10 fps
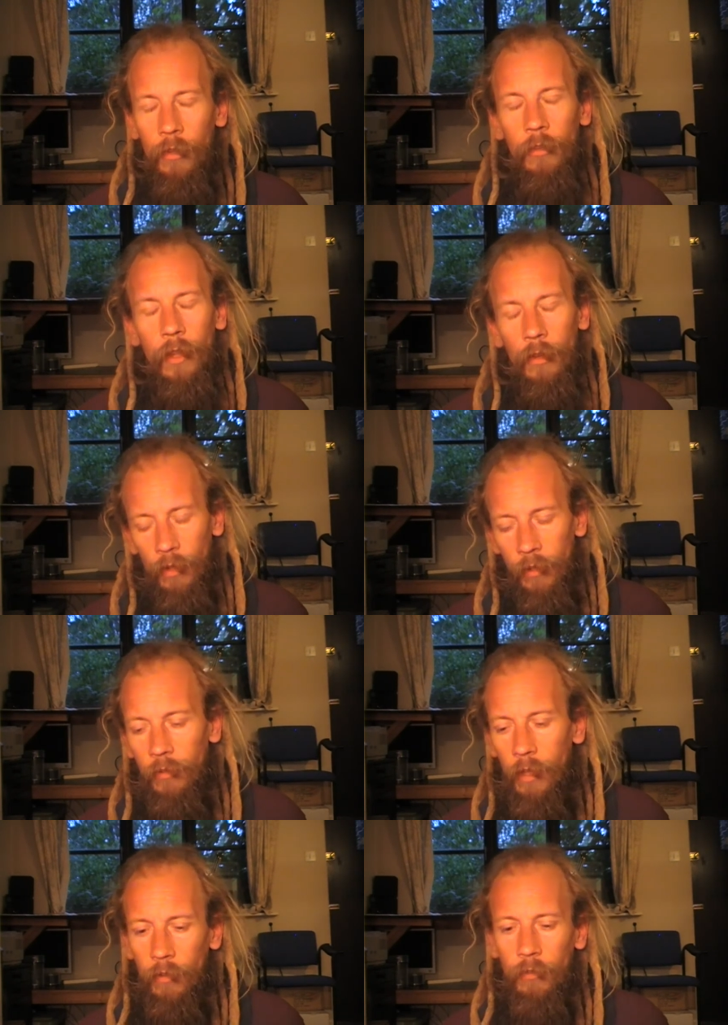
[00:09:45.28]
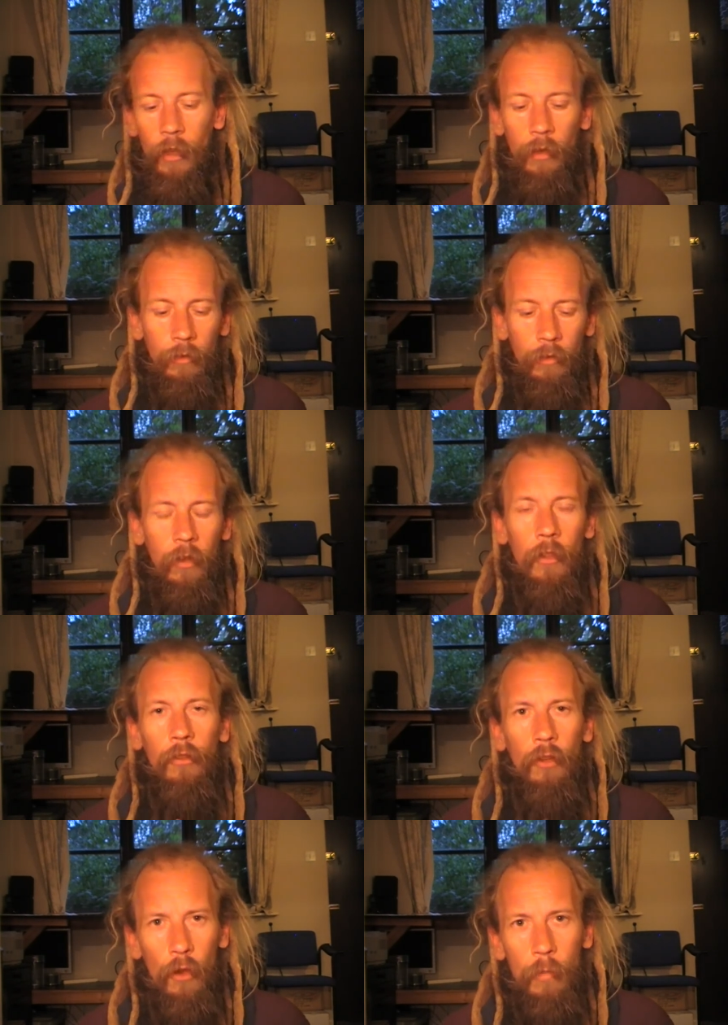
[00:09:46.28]
they got this thing. So the
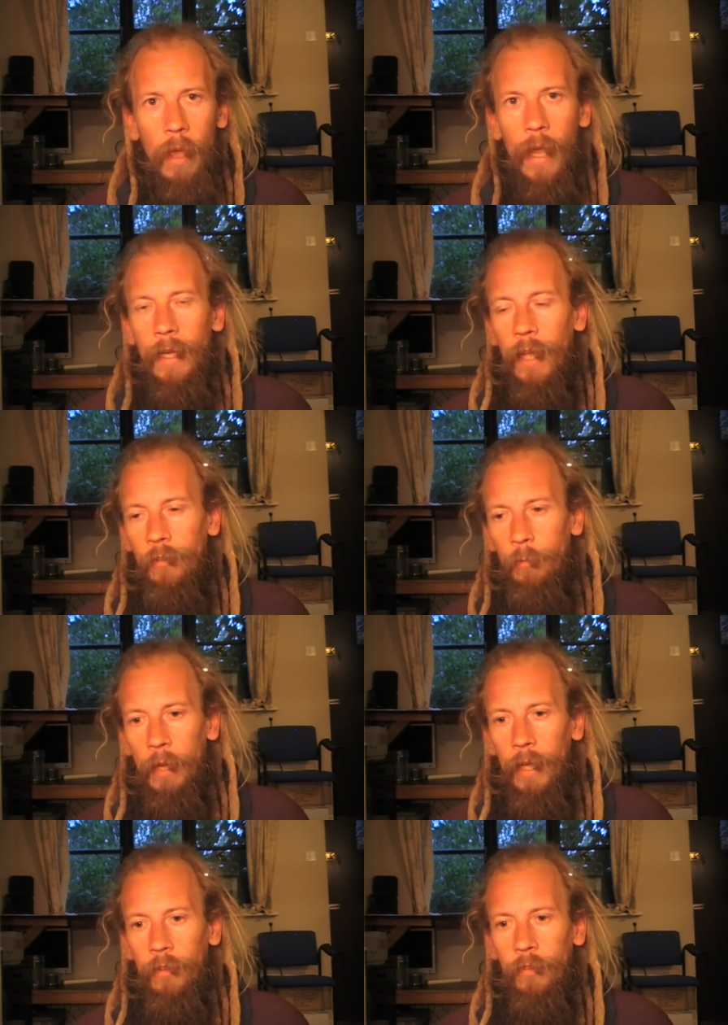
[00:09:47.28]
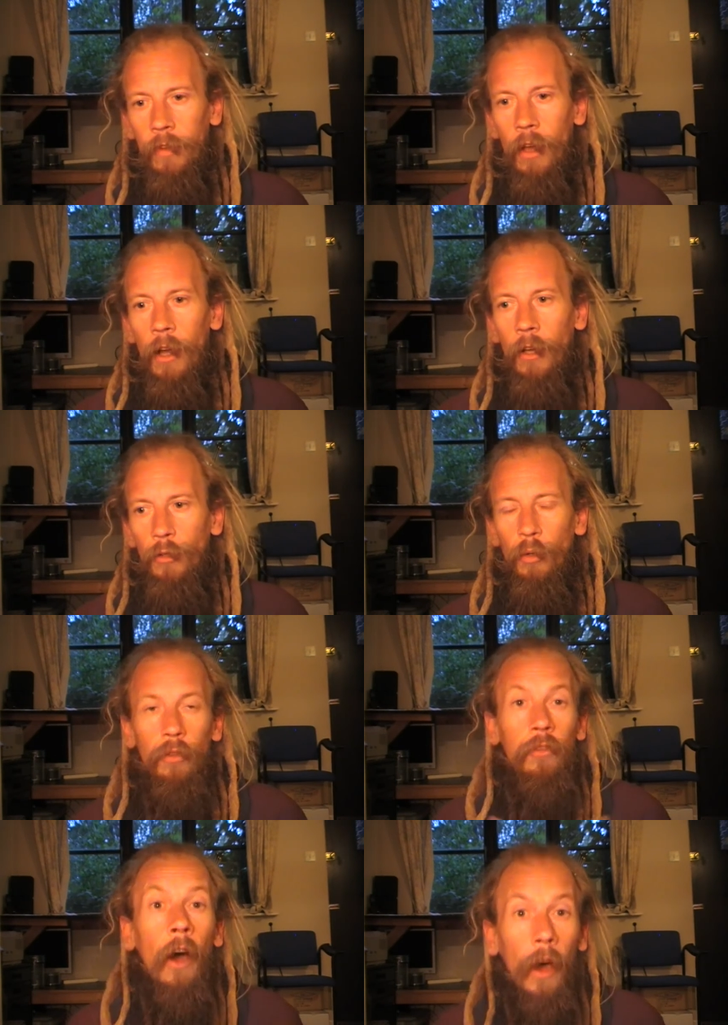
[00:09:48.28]
two main aspects are your
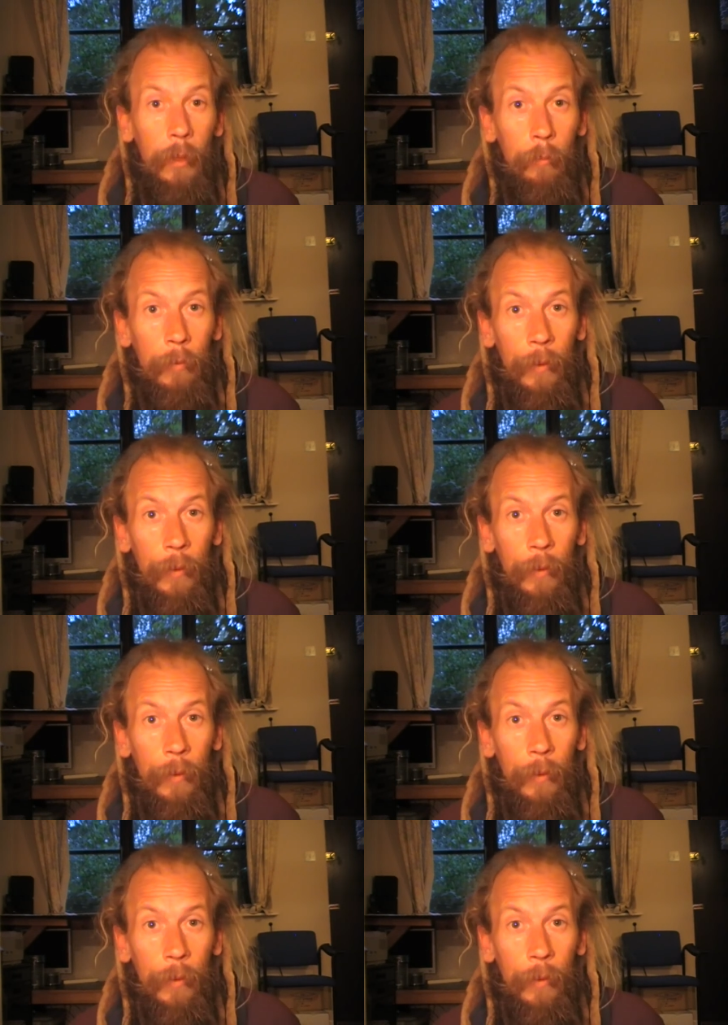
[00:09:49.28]
type.